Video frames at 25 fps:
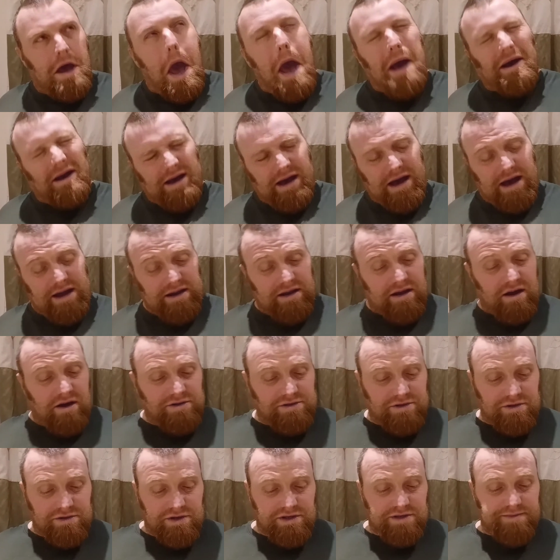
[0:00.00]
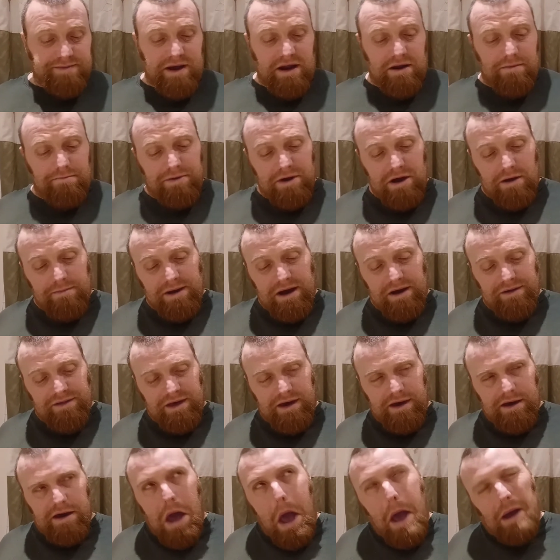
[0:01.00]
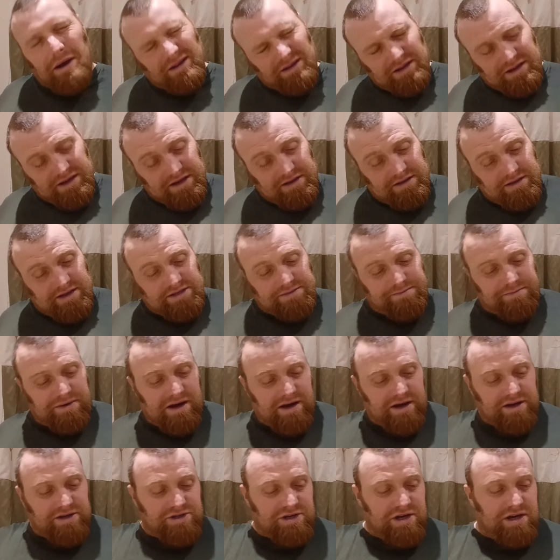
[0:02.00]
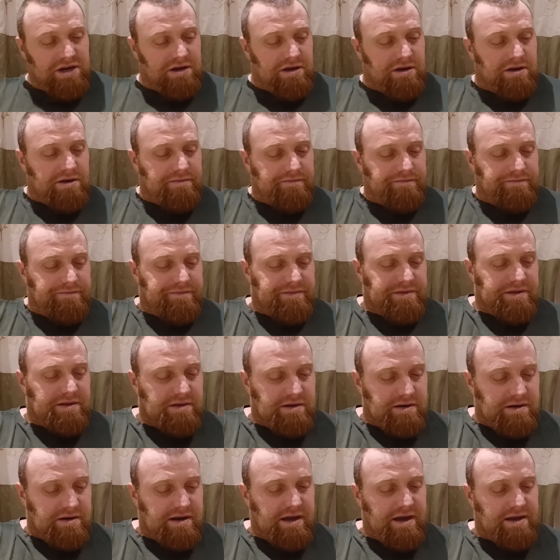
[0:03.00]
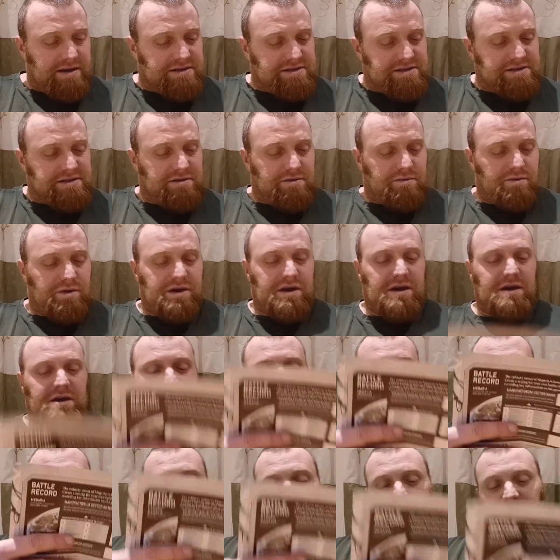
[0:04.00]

it goes on to explain a bit about that in this page here. Next, we have